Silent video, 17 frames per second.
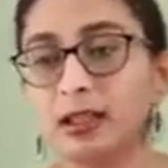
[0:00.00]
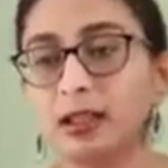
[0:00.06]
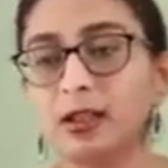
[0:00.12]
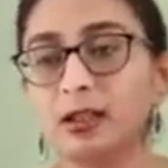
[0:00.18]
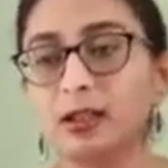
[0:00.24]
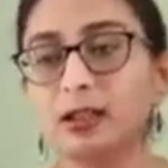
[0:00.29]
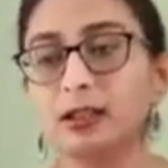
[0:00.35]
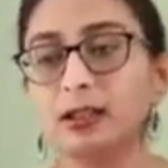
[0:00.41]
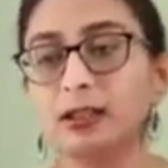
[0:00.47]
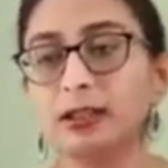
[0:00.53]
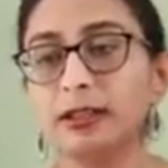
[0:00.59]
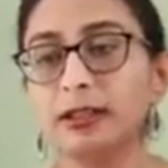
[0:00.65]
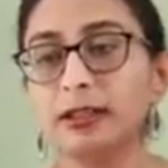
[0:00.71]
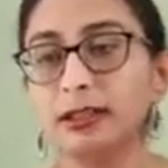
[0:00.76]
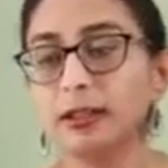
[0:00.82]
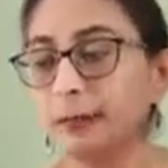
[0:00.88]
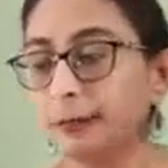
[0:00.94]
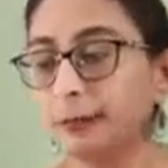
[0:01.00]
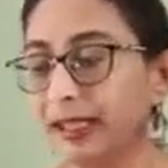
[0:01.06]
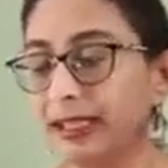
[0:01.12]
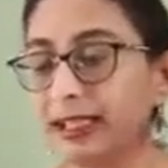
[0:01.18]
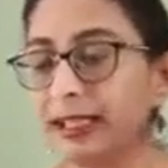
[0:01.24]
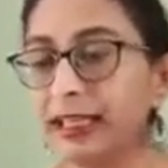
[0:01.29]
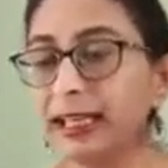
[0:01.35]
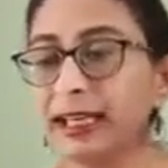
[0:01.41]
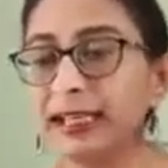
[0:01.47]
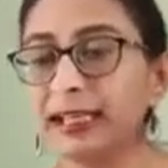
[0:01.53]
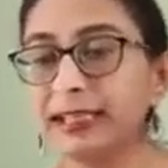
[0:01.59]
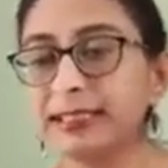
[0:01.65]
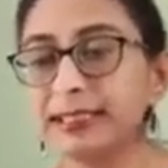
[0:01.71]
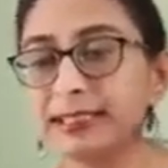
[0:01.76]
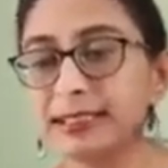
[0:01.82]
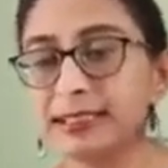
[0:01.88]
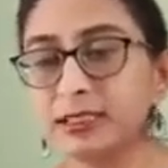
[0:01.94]
Under pedigree
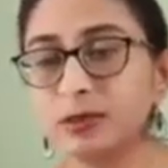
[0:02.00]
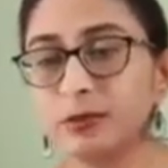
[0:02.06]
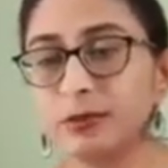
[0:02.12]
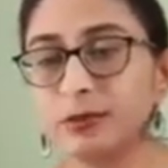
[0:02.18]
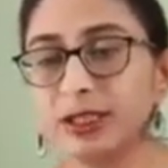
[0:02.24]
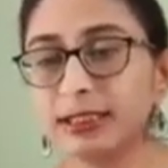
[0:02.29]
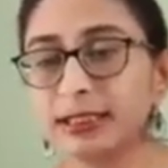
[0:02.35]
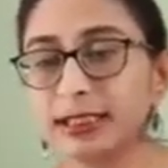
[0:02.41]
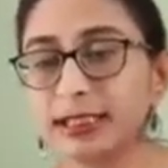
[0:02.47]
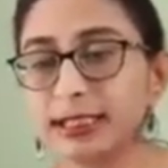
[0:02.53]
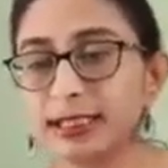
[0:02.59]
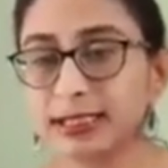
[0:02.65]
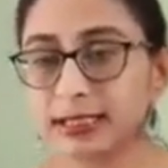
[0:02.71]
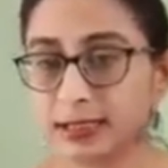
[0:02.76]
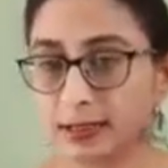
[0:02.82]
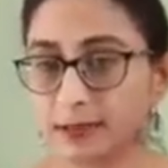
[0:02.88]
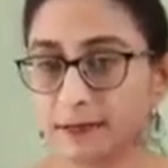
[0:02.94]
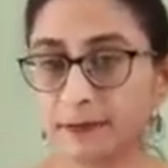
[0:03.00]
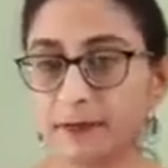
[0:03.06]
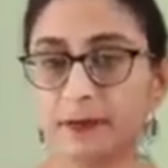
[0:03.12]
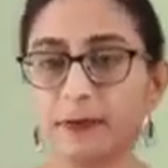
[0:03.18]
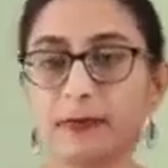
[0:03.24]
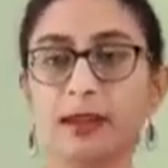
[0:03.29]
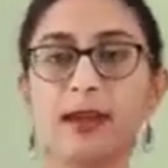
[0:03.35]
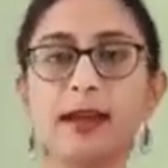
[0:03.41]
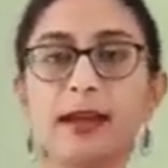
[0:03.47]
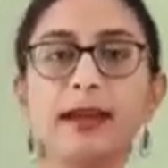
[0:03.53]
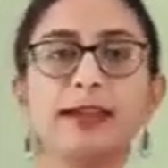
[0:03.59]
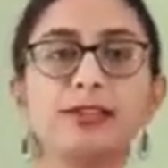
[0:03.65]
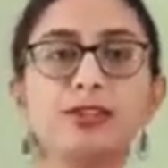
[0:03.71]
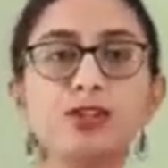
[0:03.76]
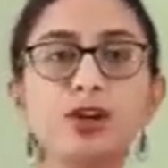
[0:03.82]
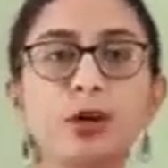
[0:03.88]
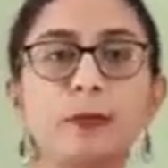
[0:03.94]
analysis we discussed
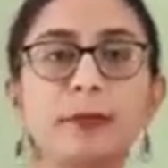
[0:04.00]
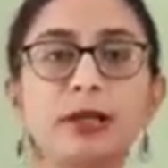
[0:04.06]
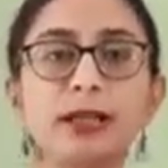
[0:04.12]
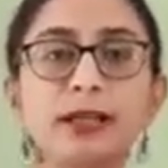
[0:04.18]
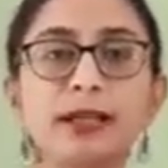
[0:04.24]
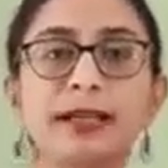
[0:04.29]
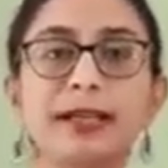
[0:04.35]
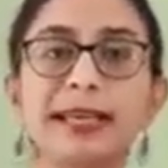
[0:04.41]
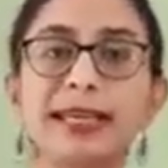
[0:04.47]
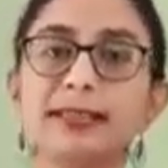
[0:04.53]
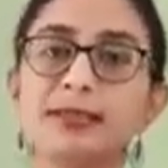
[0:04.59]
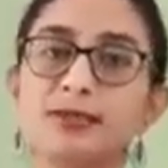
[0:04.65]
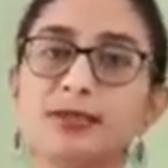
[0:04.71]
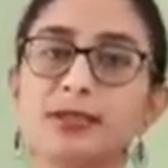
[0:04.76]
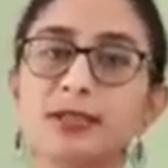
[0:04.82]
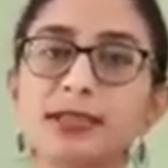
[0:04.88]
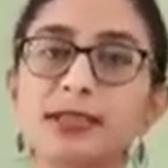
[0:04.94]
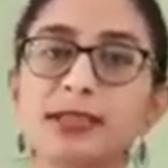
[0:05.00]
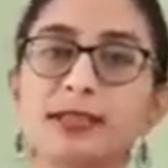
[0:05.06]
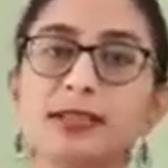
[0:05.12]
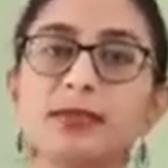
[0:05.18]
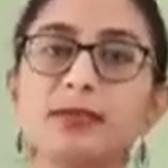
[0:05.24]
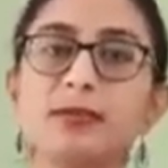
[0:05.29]
X dominant, X recessive,